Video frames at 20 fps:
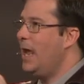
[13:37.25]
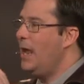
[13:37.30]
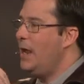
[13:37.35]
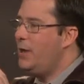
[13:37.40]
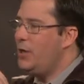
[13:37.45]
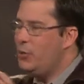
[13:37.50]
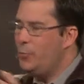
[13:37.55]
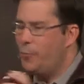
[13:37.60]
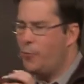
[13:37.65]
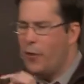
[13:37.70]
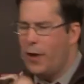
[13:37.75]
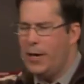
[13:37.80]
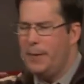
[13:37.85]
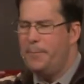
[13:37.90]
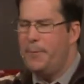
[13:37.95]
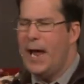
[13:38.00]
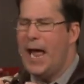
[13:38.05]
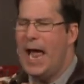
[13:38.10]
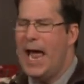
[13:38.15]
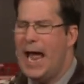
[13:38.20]
and you
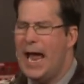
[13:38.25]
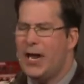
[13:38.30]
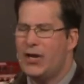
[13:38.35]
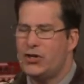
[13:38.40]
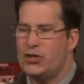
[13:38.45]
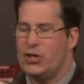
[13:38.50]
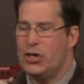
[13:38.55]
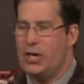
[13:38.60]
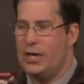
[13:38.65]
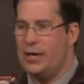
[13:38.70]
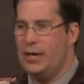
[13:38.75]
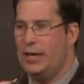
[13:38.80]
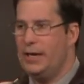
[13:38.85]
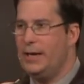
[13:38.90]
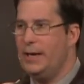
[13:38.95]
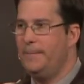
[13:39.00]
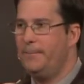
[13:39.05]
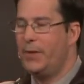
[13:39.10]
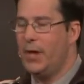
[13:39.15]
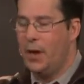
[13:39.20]
prayed
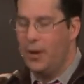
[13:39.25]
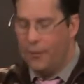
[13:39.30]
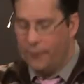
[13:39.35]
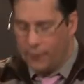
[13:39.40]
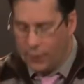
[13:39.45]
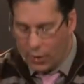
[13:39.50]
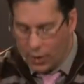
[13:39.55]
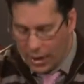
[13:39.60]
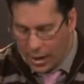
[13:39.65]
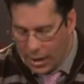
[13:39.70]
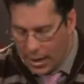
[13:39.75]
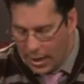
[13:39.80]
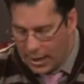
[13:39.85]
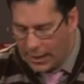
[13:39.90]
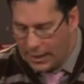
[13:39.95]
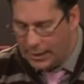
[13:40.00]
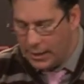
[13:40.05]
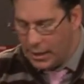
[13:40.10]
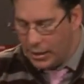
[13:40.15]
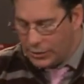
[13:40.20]
passionately for
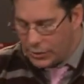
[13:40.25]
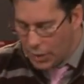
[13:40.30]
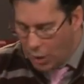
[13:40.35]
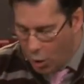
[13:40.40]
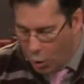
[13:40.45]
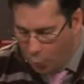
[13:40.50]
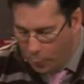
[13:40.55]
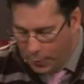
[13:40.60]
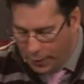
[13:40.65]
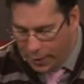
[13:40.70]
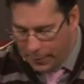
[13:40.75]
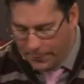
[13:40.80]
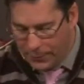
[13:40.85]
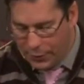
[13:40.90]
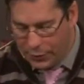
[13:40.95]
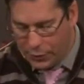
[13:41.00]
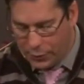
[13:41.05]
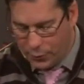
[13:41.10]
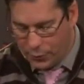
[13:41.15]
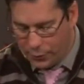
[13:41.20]
God to open up
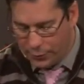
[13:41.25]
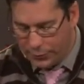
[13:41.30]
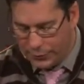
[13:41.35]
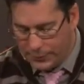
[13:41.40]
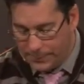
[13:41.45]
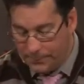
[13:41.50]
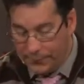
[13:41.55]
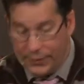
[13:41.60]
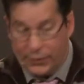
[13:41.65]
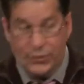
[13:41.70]
the doors.